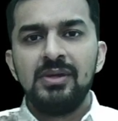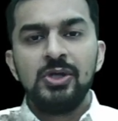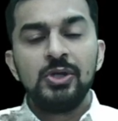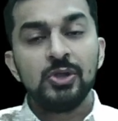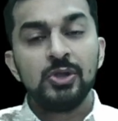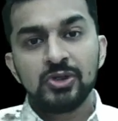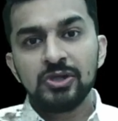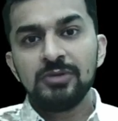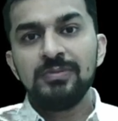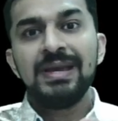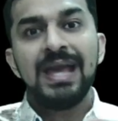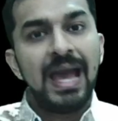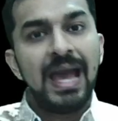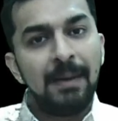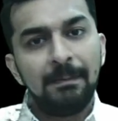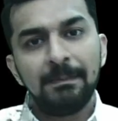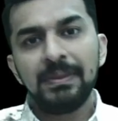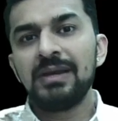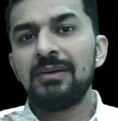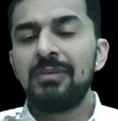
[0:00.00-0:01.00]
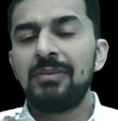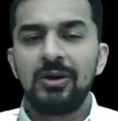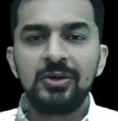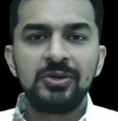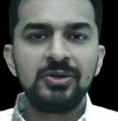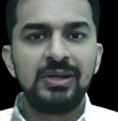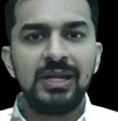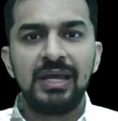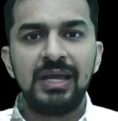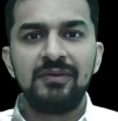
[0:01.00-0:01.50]
You should be happy about
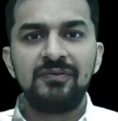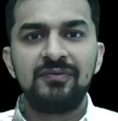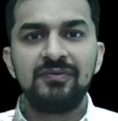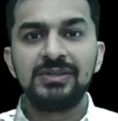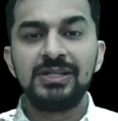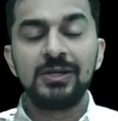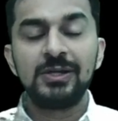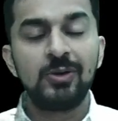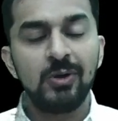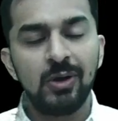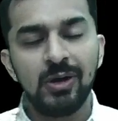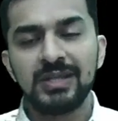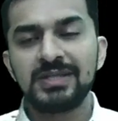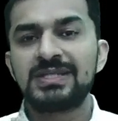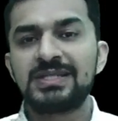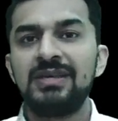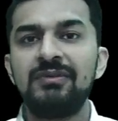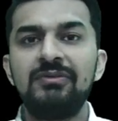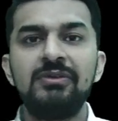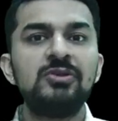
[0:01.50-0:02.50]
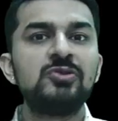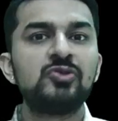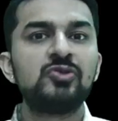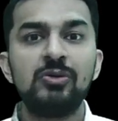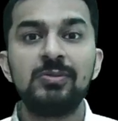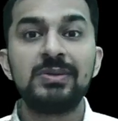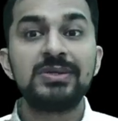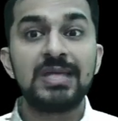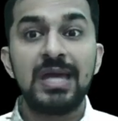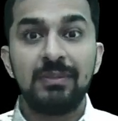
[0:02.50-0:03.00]
your life, that God has given you
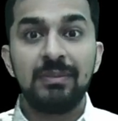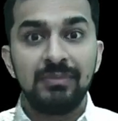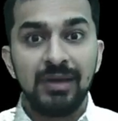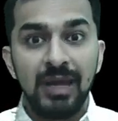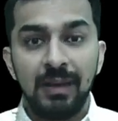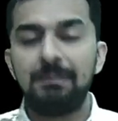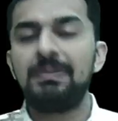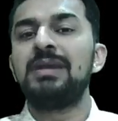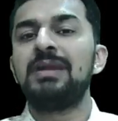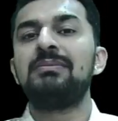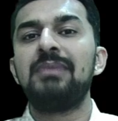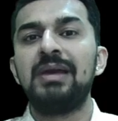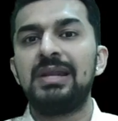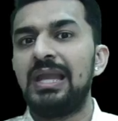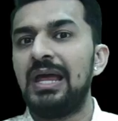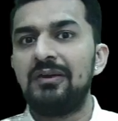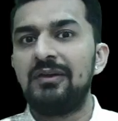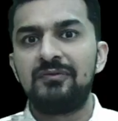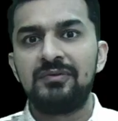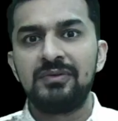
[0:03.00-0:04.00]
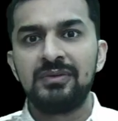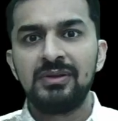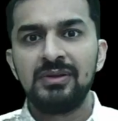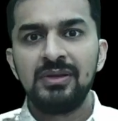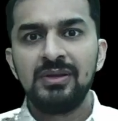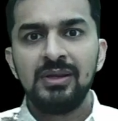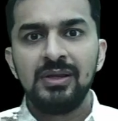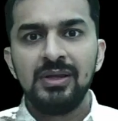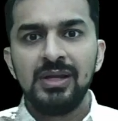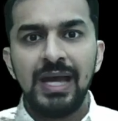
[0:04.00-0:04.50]
so much. I am happy in my life.
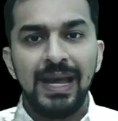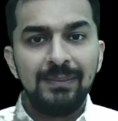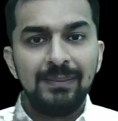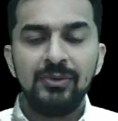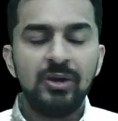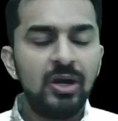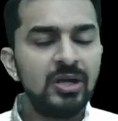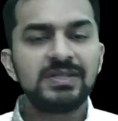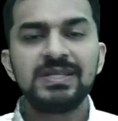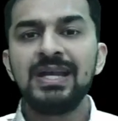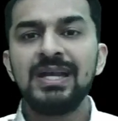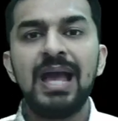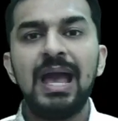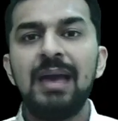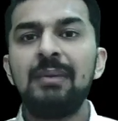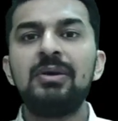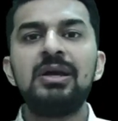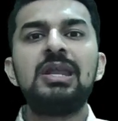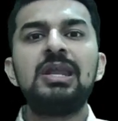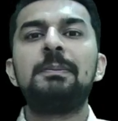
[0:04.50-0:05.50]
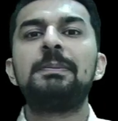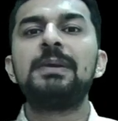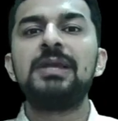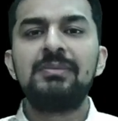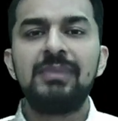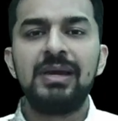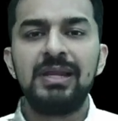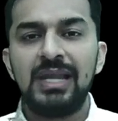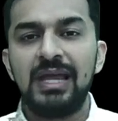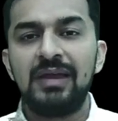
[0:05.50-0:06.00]
I am not saying I am unhappy in
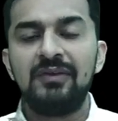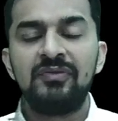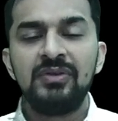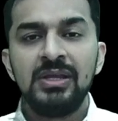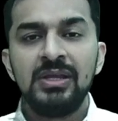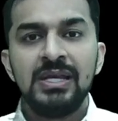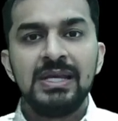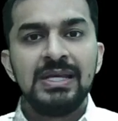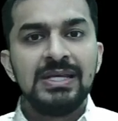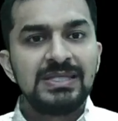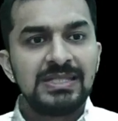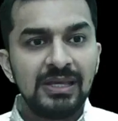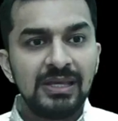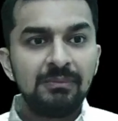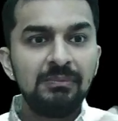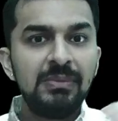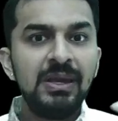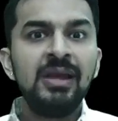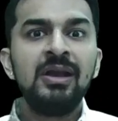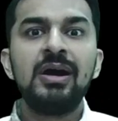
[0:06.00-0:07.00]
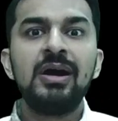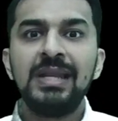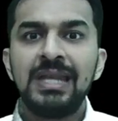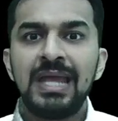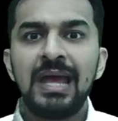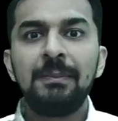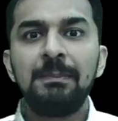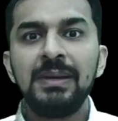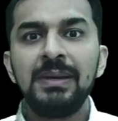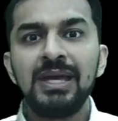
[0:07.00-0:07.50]
my life. See, being
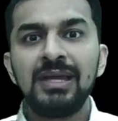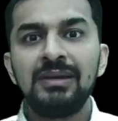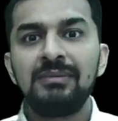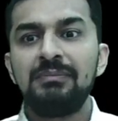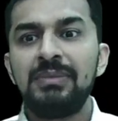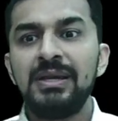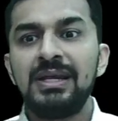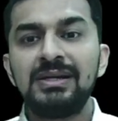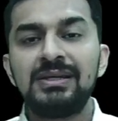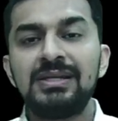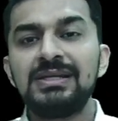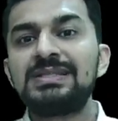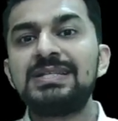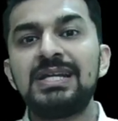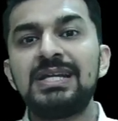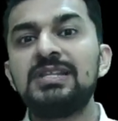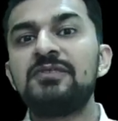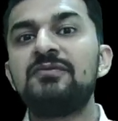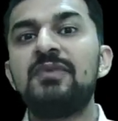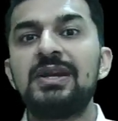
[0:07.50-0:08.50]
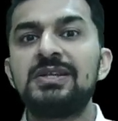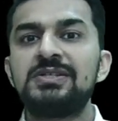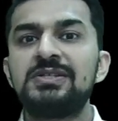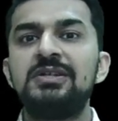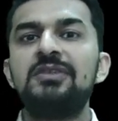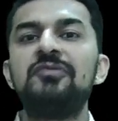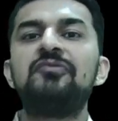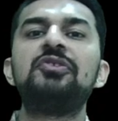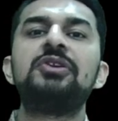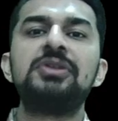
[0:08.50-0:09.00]
unhappy and being dissatisfied is a
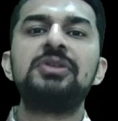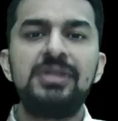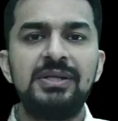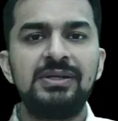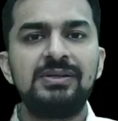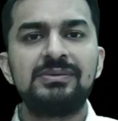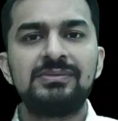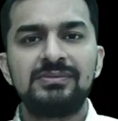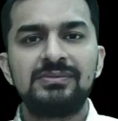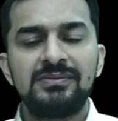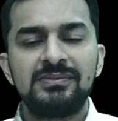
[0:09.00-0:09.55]
different thing.